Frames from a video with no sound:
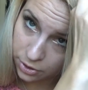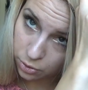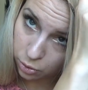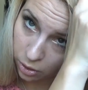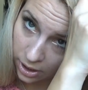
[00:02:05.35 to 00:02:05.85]
you
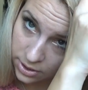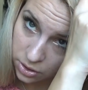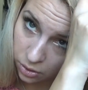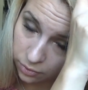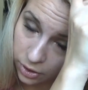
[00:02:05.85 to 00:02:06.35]
cross
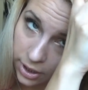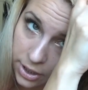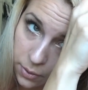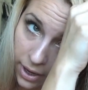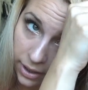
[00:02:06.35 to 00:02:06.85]
over
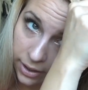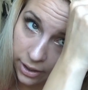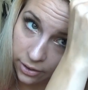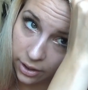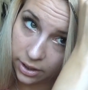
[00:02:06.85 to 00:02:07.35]
and you add
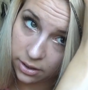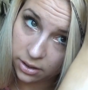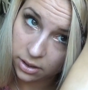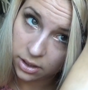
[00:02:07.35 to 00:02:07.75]
hair in.